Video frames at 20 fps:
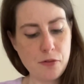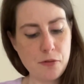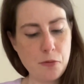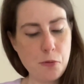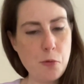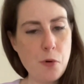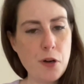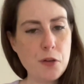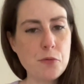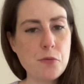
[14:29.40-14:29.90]

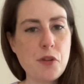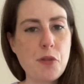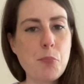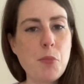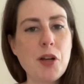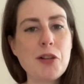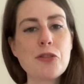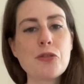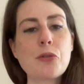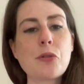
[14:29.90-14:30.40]
one with
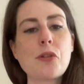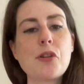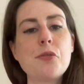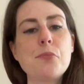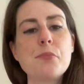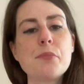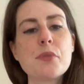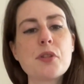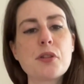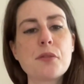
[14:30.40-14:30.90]

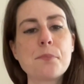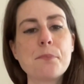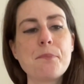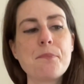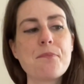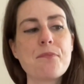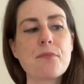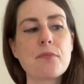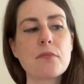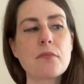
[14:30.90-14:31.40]
mushrooms,
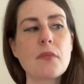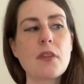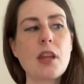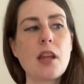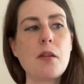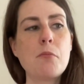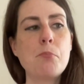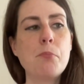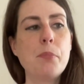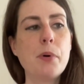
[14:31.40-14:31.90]

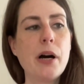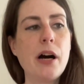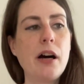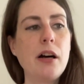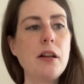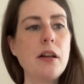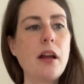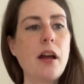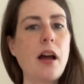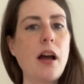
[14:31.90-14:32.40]

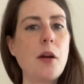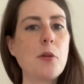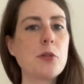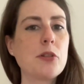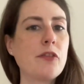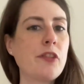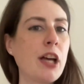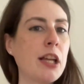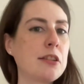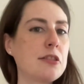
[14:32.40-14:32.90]
but I would
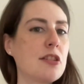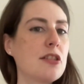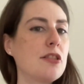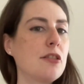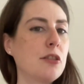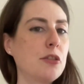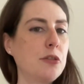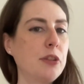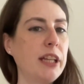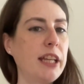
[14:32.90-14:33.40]
have had to do a
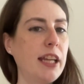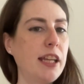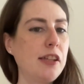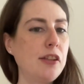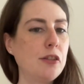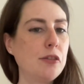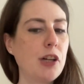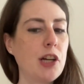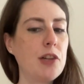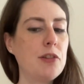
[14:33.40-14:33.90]
create
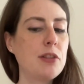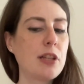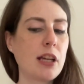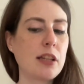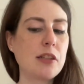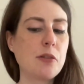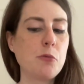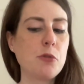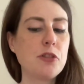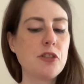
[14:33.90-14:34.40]
your own
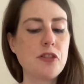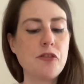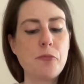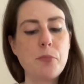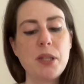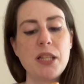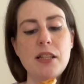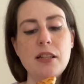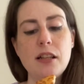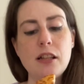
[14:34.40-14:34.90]
and it wouldn't have
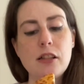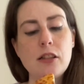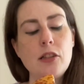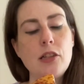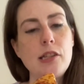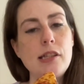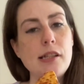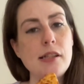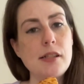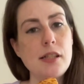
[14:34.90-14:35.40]
been
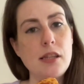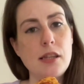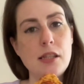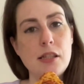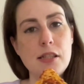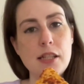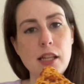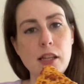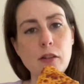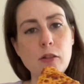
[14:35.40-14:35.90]
included in the
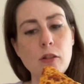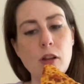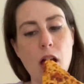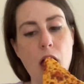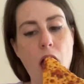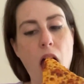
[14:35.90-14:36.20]
deal.